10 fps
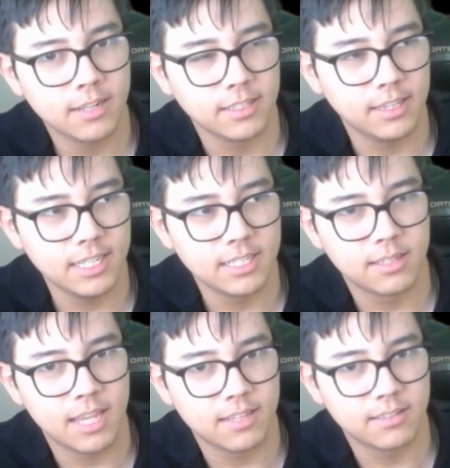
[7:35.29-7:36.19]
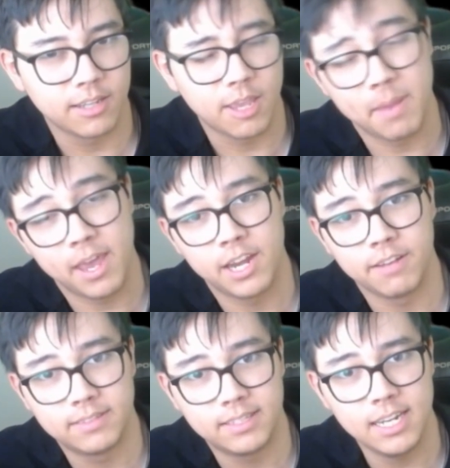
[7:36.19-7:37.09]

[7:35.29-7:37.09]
at least gets a competitive seat.